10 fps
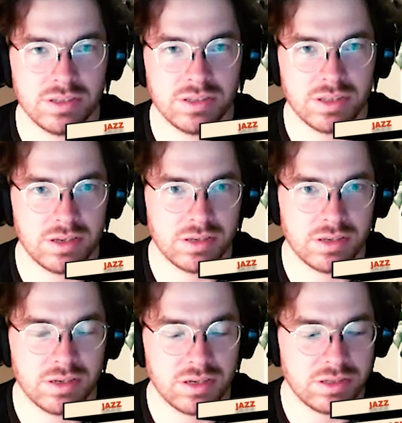Is that
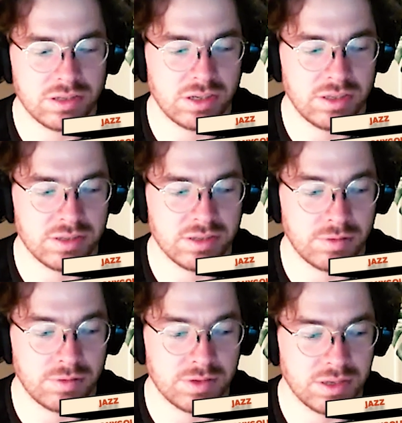this is
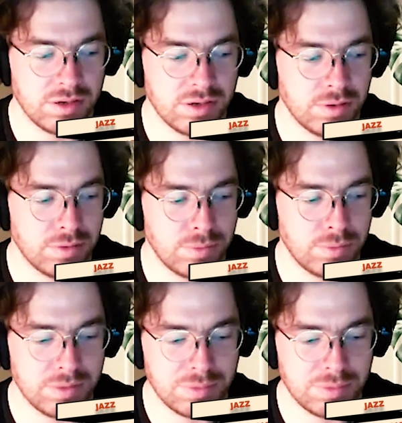obviously going away,